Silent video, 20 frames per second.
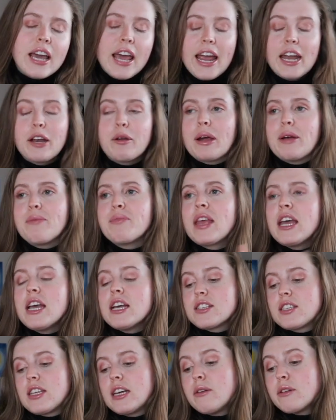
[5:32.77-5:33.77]
Anyway,
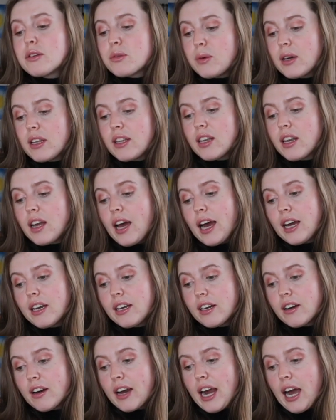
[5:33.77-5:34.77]
so that was one
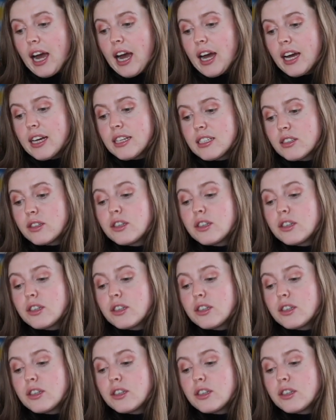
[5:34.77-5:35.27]
idea I had.